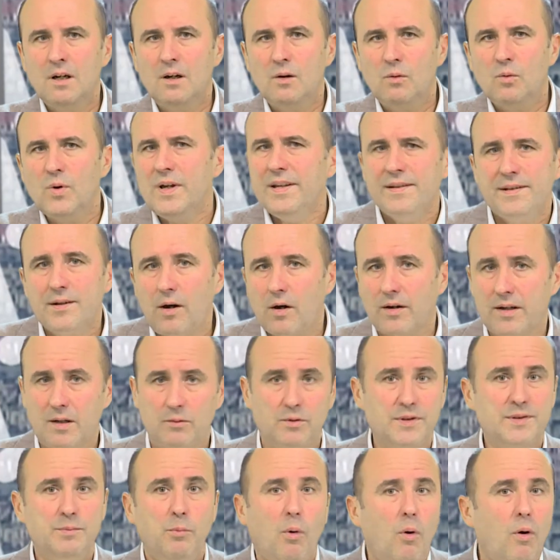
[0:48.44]
We thought it
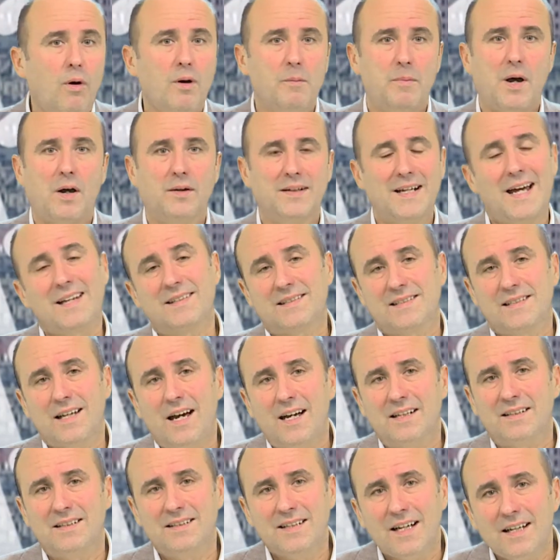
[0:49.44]
was more about
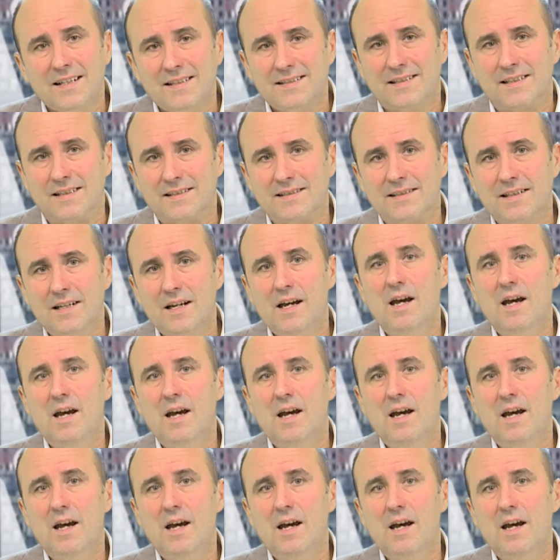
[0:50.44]
Assad and ISIS,